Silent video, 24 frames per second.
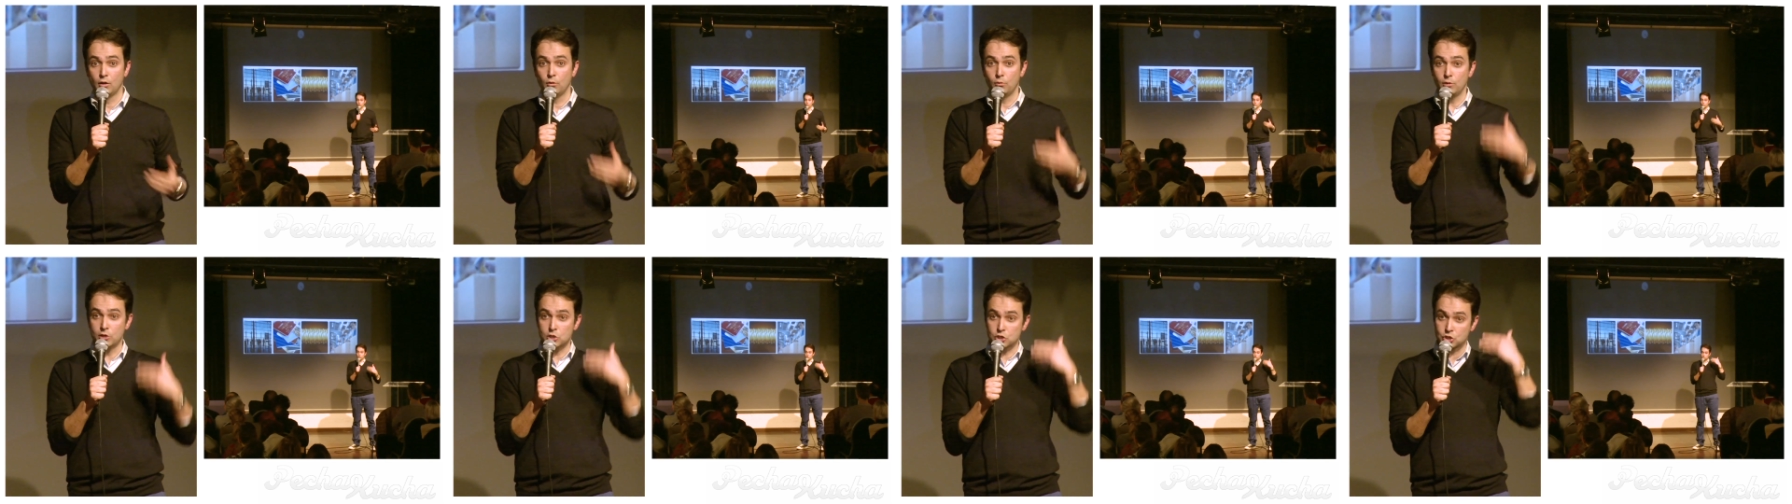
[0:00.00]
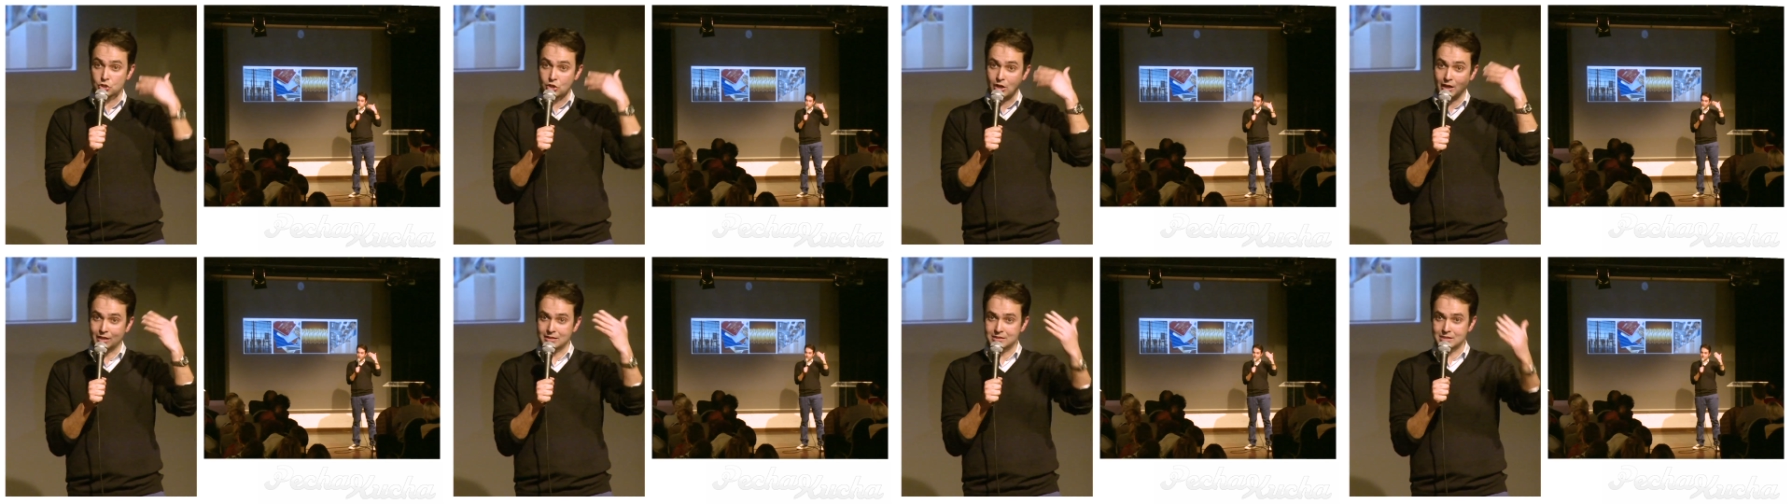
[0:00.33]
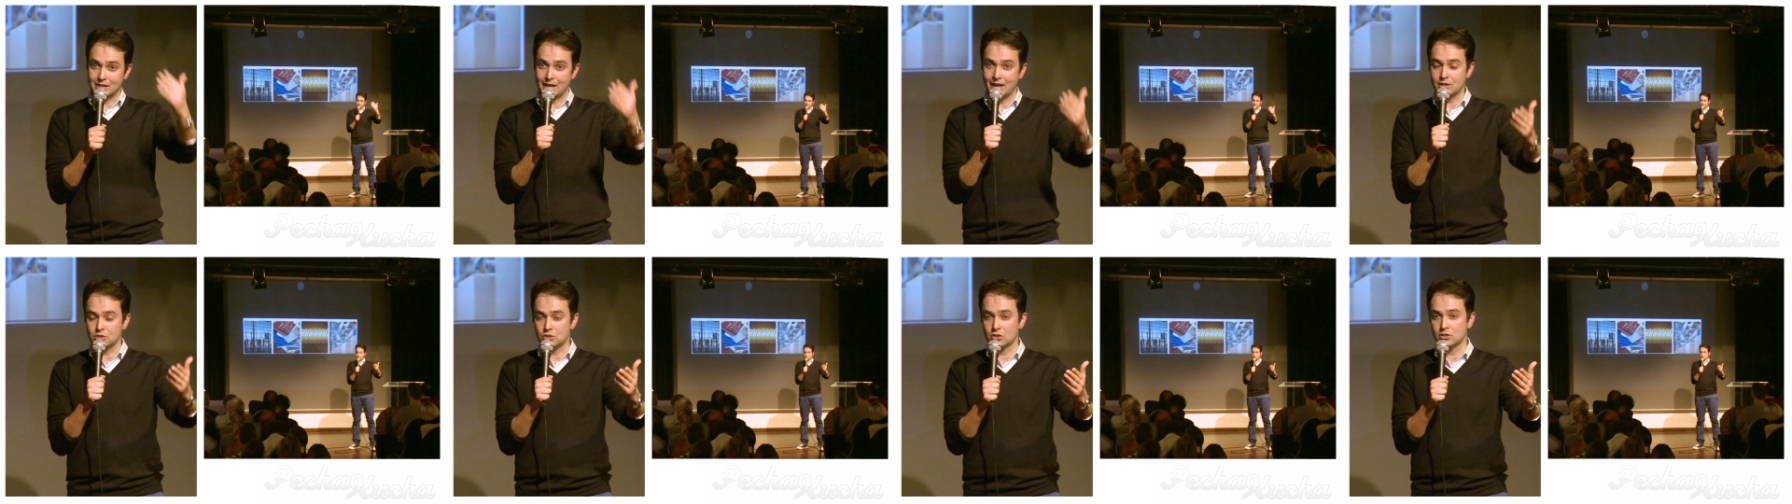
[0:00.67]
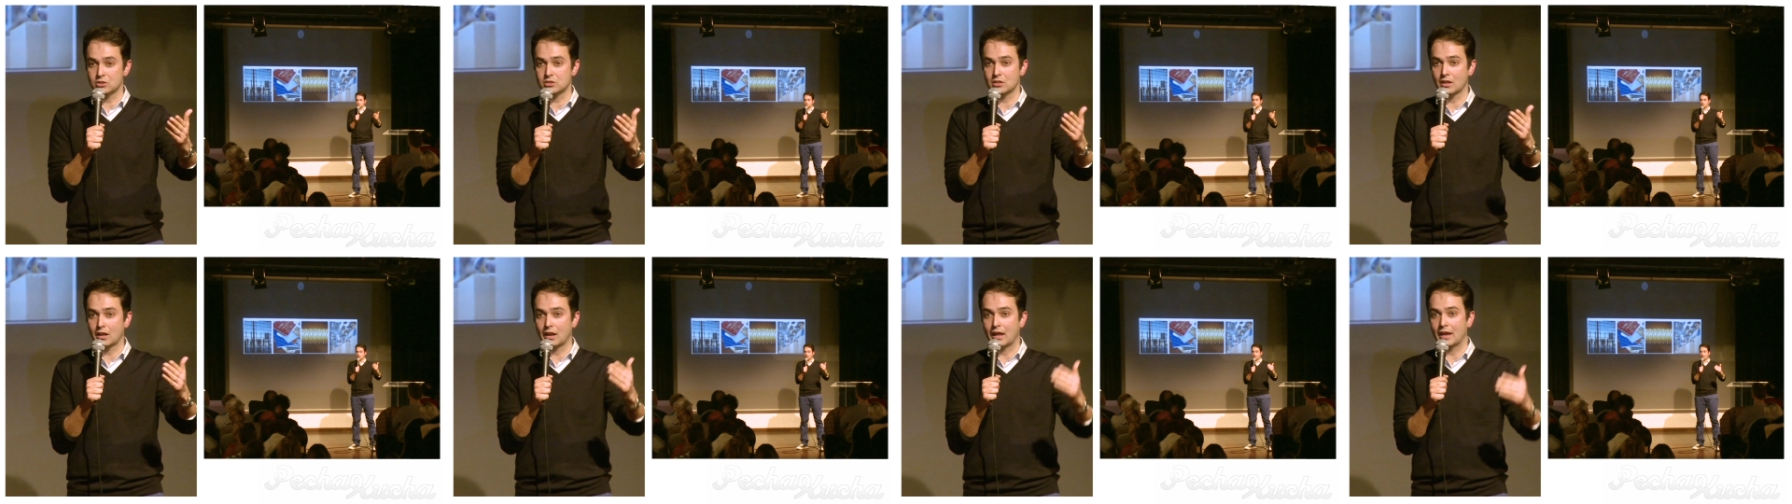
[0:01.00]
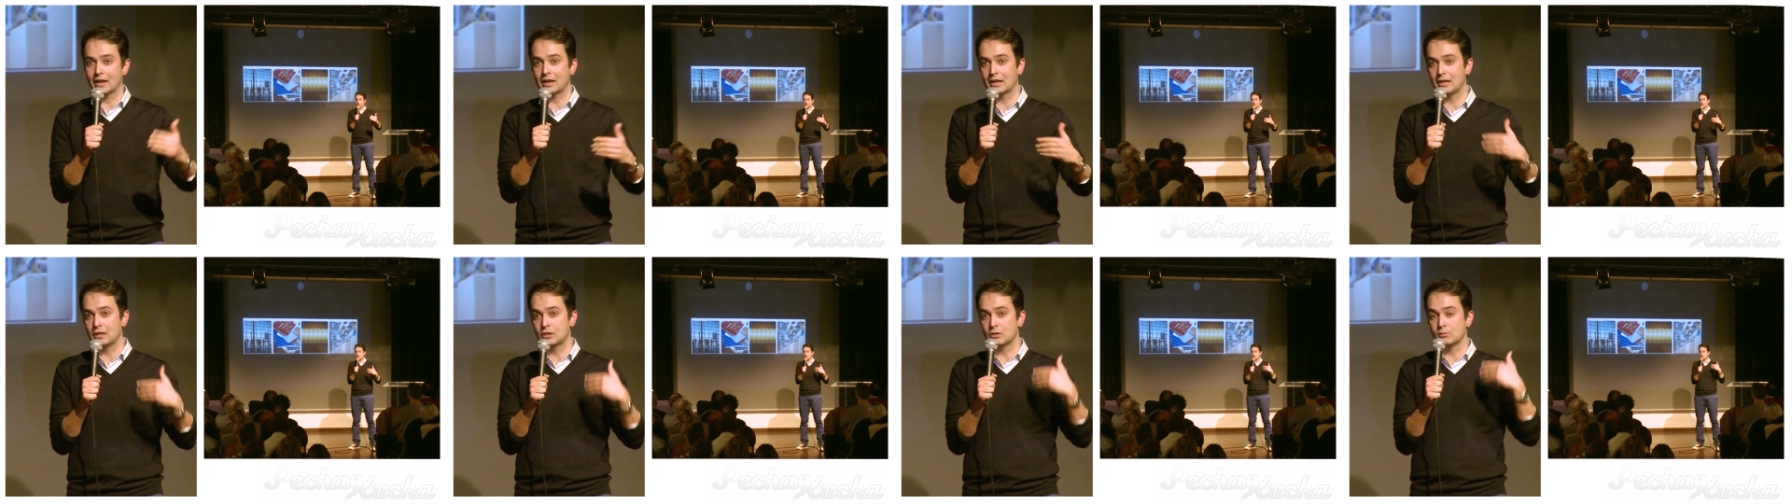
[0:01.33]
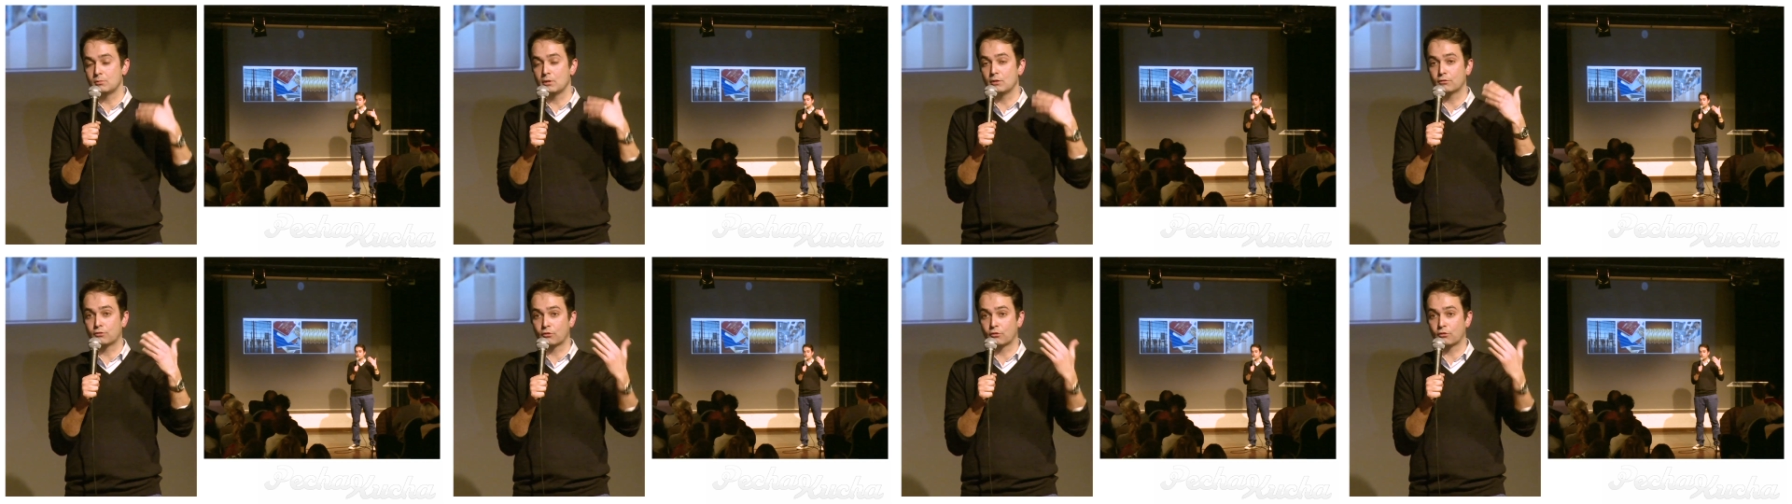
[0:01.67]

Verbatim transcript: which transactions are likely to be